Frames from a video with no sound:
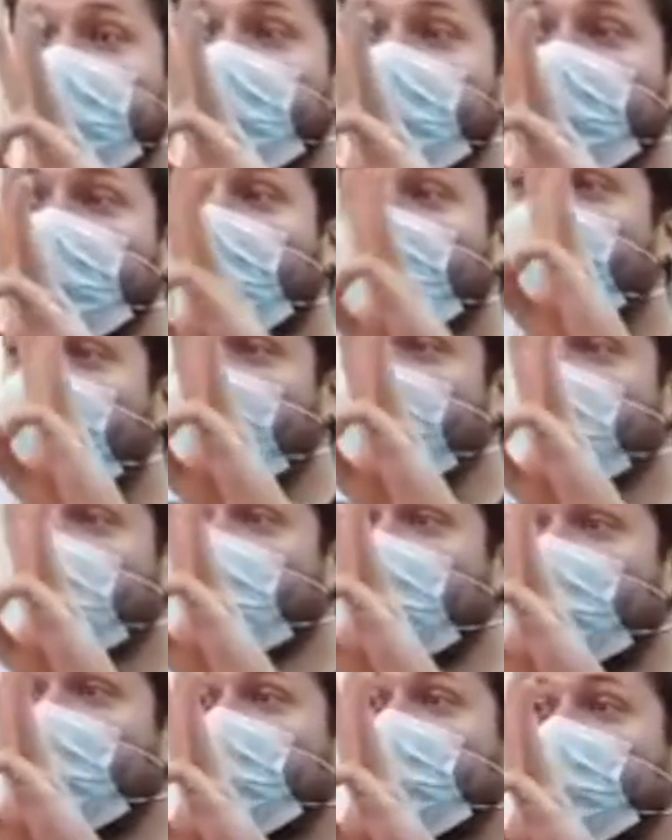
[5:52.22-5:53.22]
if I'm
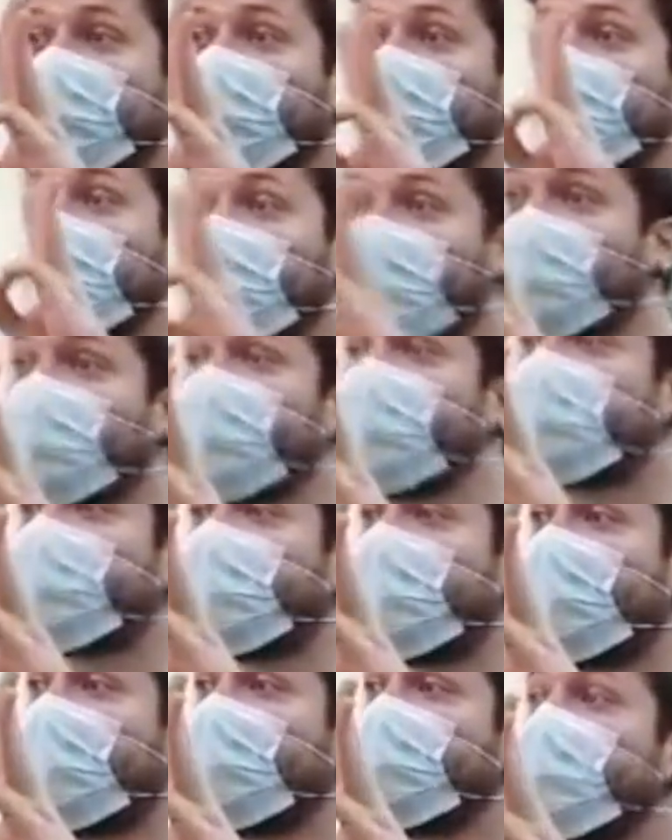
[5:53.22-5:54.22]
correct. 3
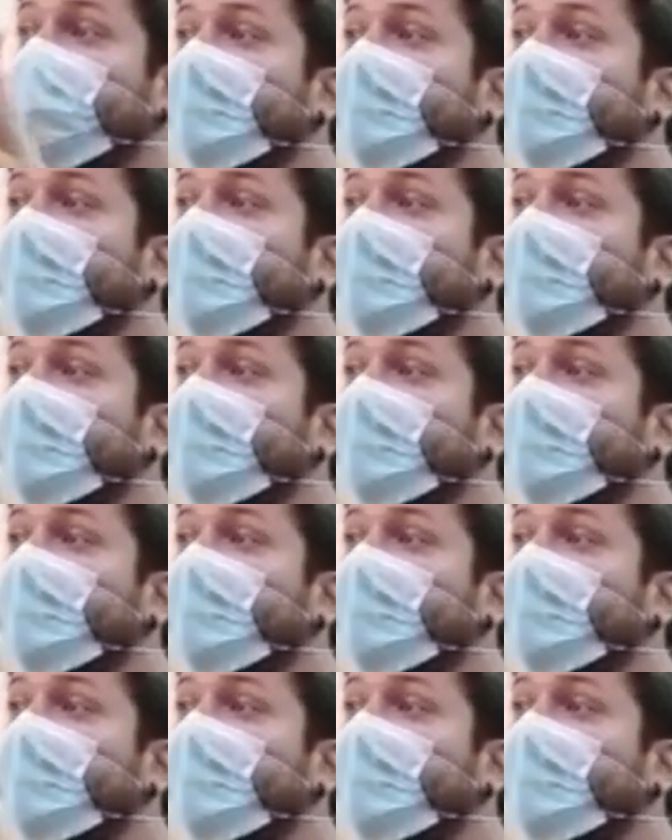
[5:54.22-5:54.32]
slides.